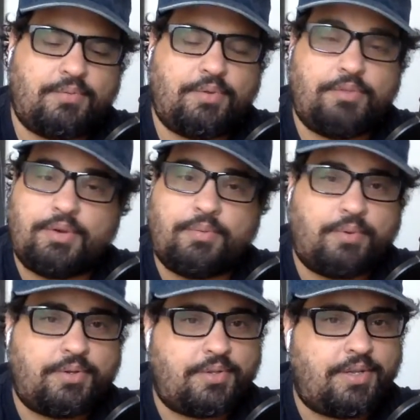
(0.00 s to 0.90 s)
with great
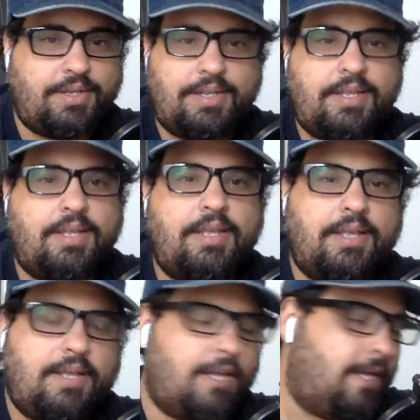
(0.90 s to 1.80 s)
words on
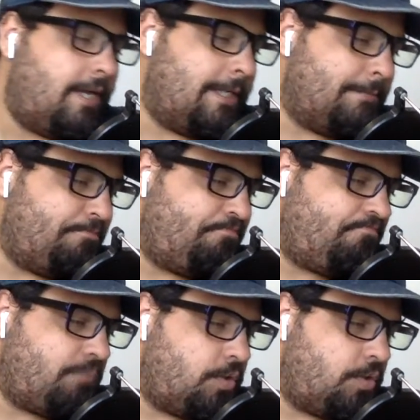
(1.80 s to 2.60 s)
it.